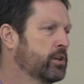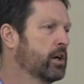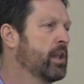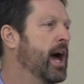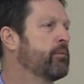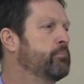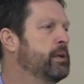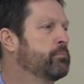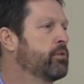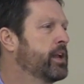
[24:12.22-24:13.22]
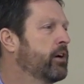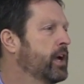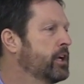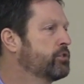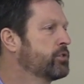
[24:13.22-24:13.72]
There are a lot of people that
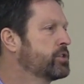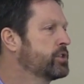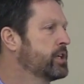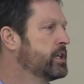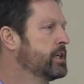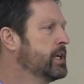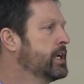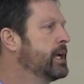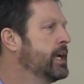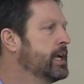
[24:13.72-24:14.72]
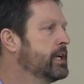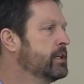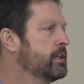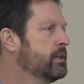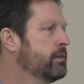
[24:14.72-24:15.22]
are interested
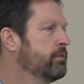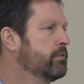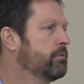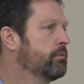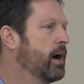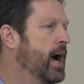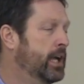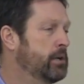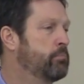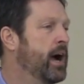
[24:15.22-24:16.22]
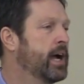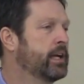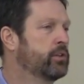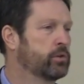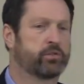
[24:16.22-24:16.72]
in
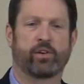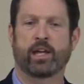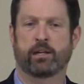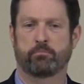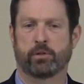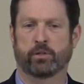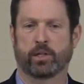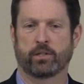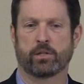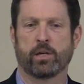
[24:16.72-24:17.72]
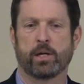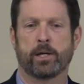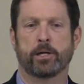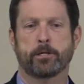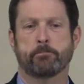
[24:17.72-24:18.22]
occupying those vacant buildings,
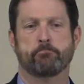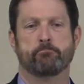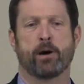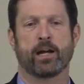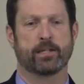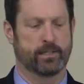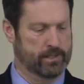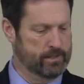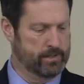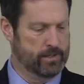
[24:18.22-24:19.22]
but